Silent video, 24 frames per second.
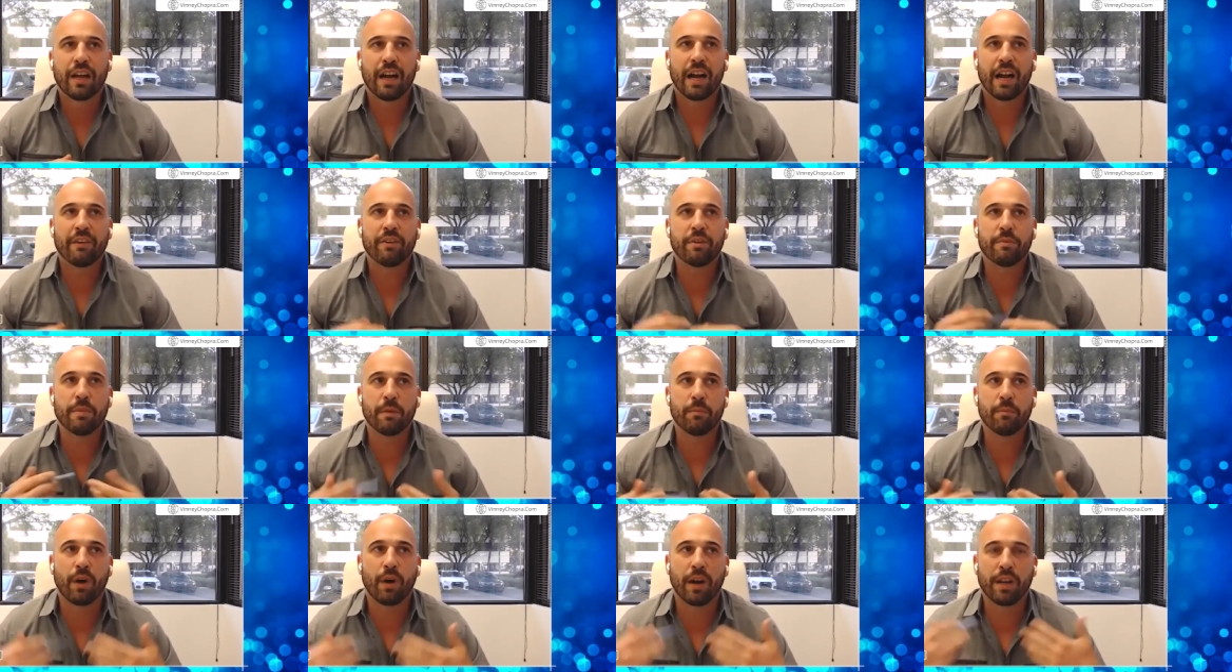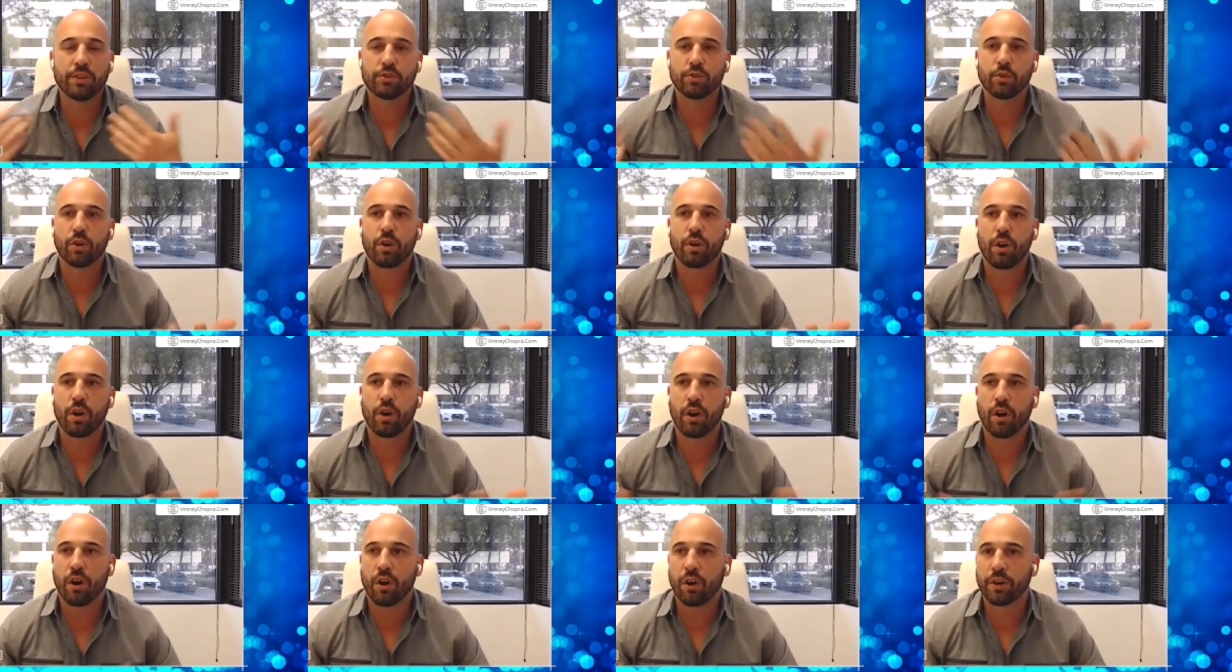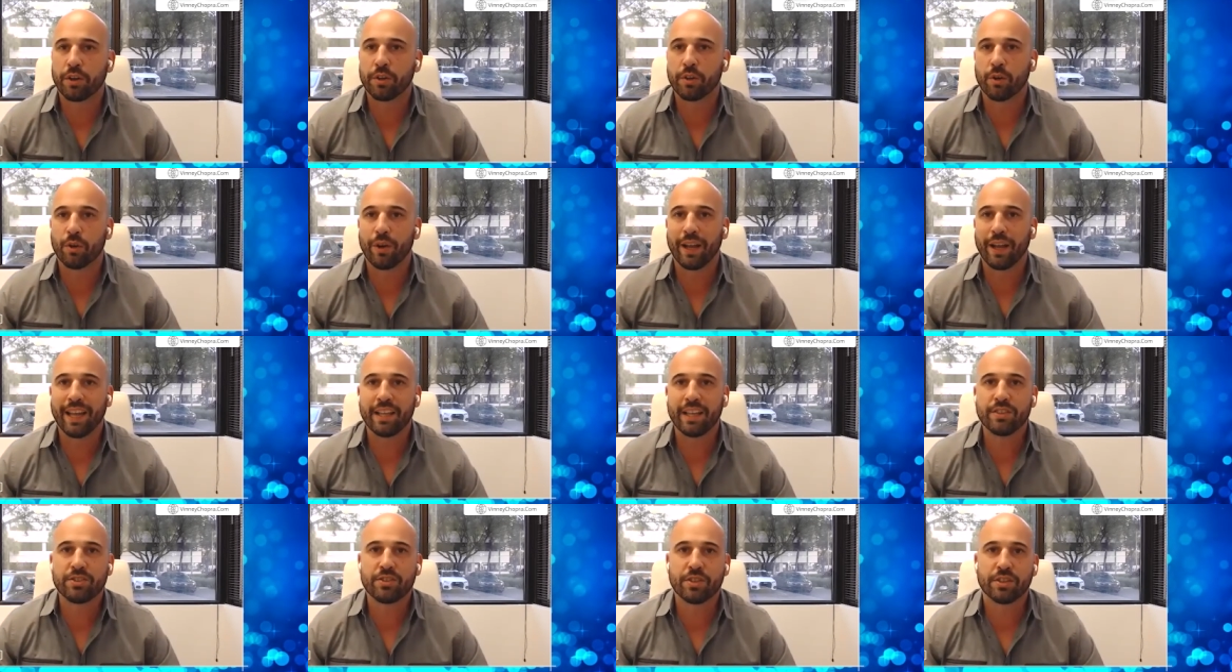I remember I used to call REO
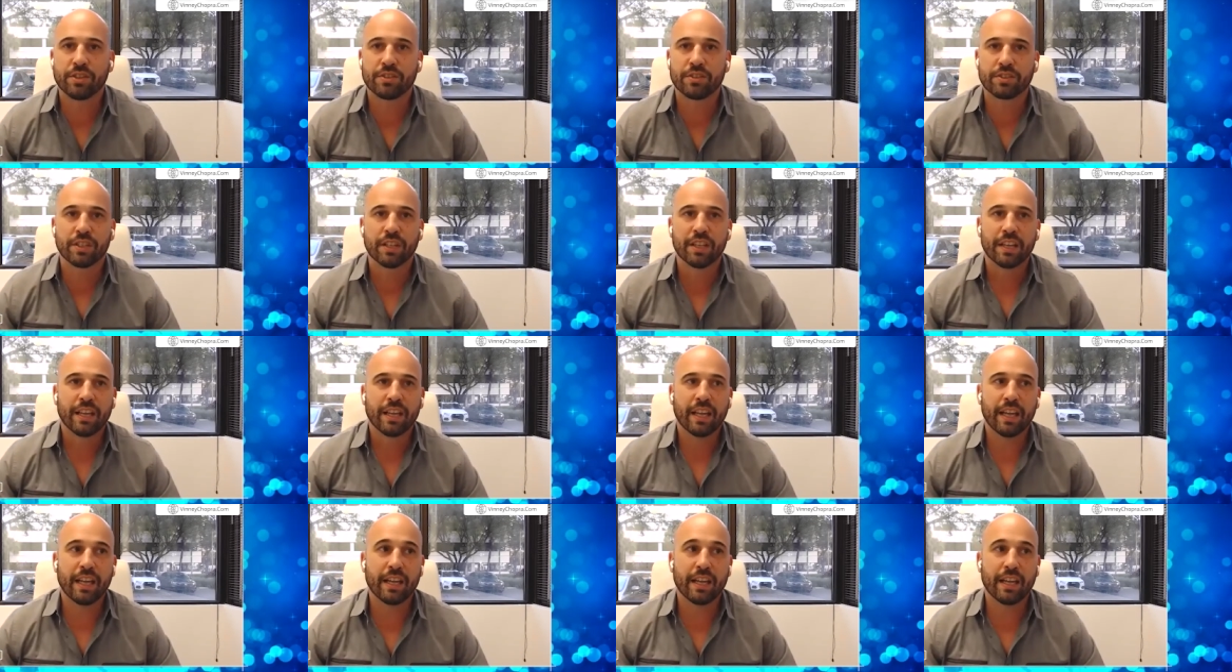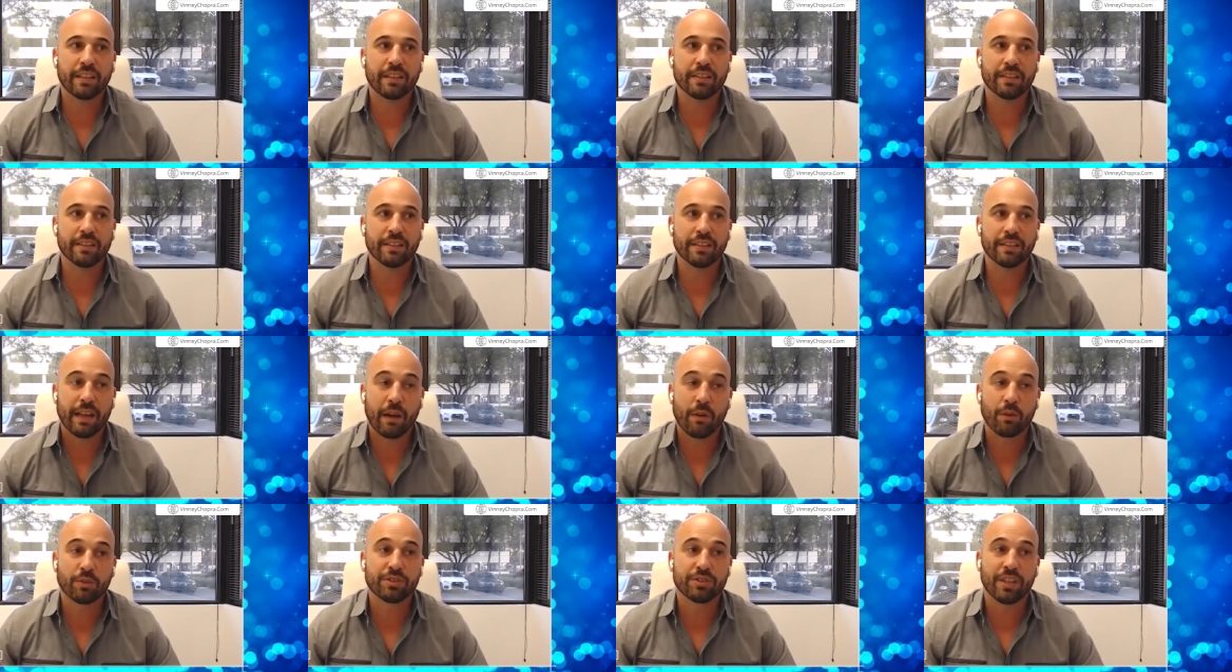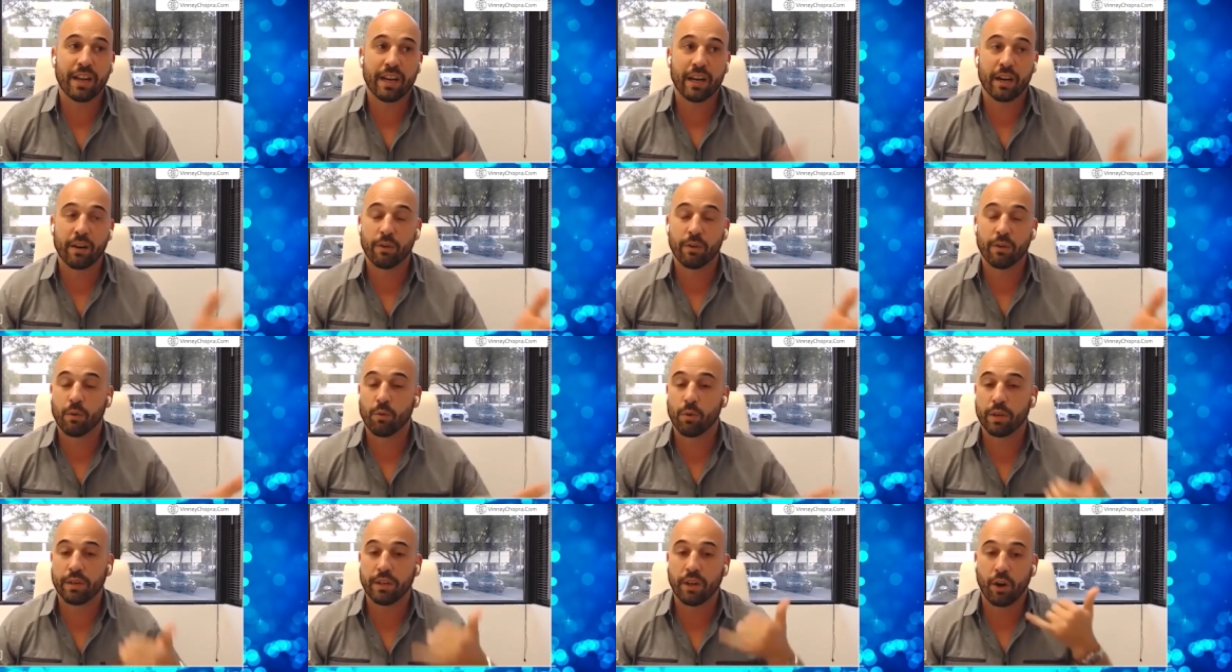agents, and that was the
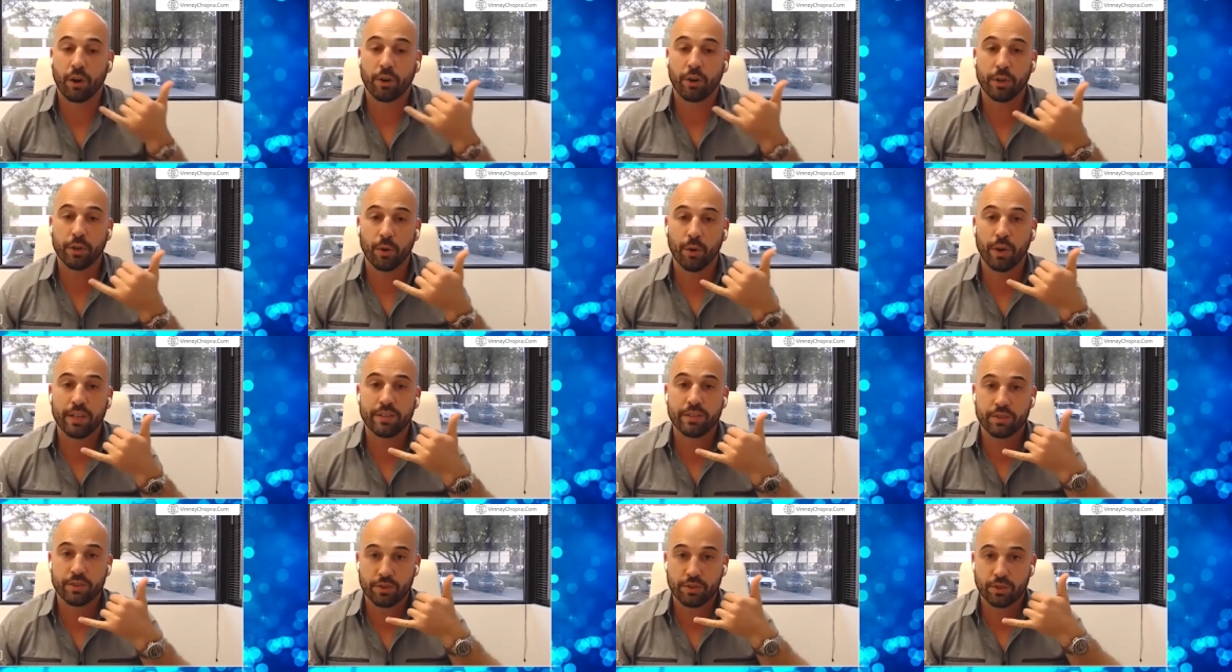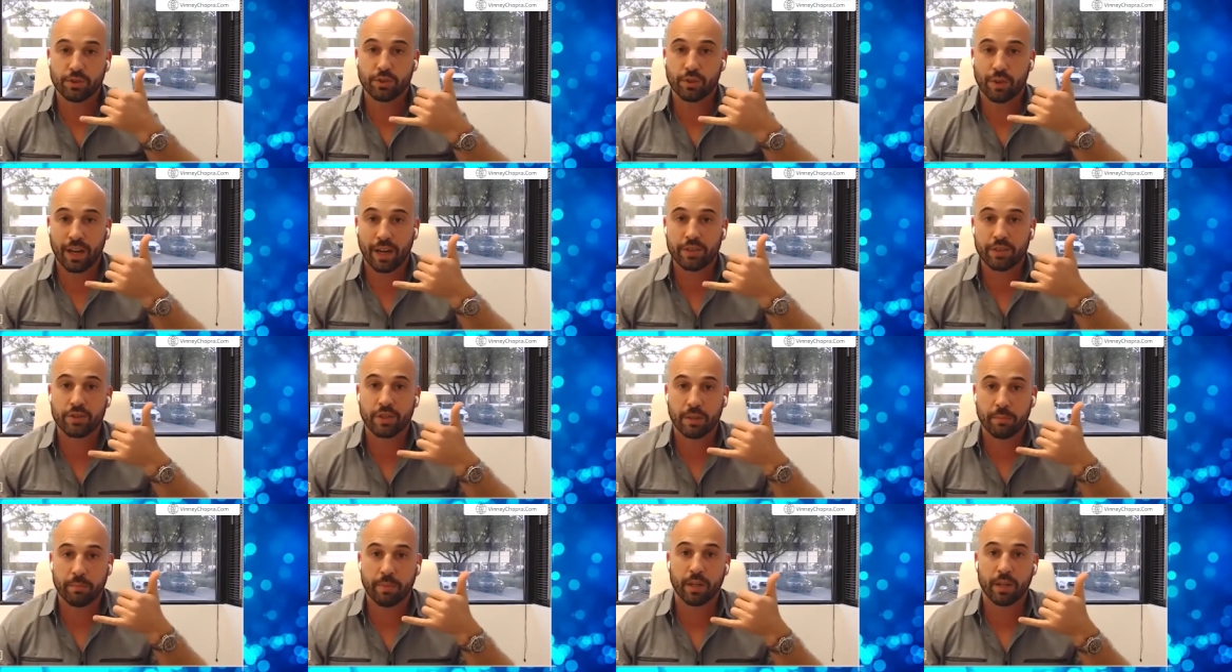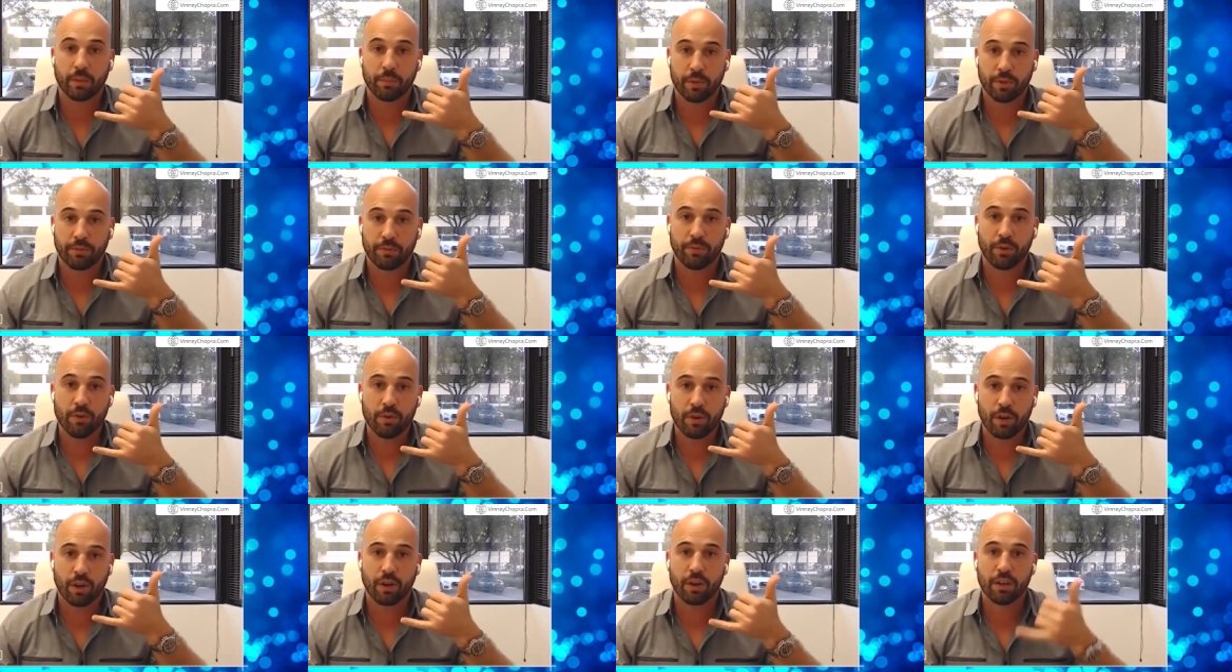era when REO agents used to actually pick up your
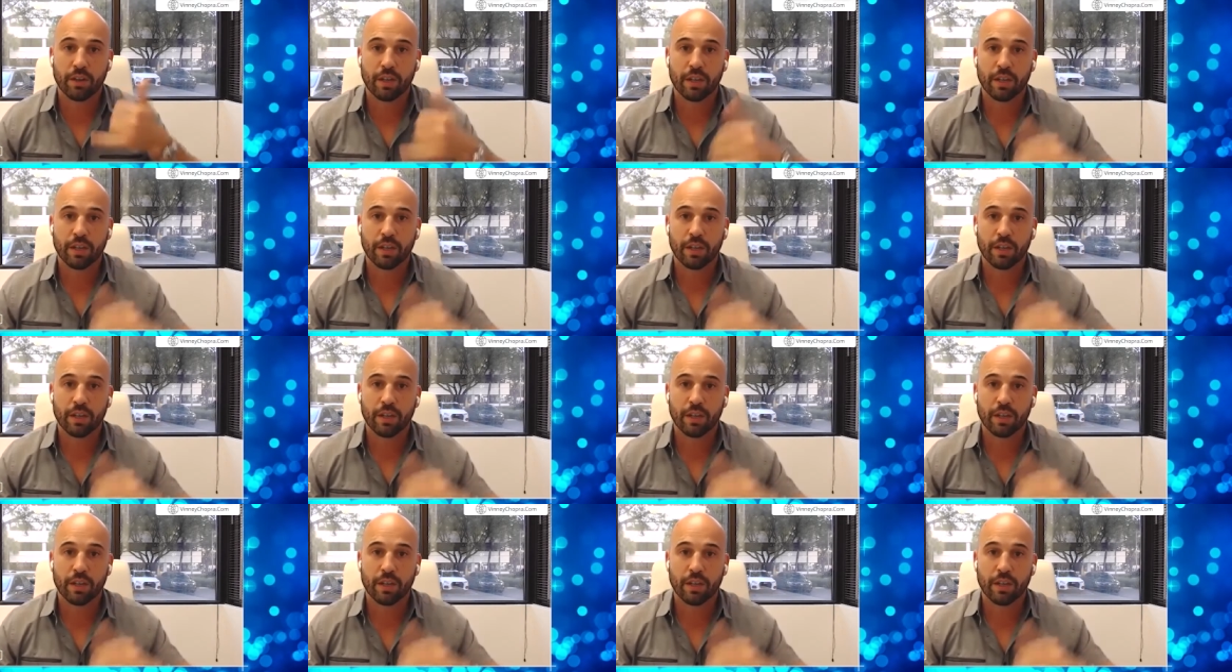phone call.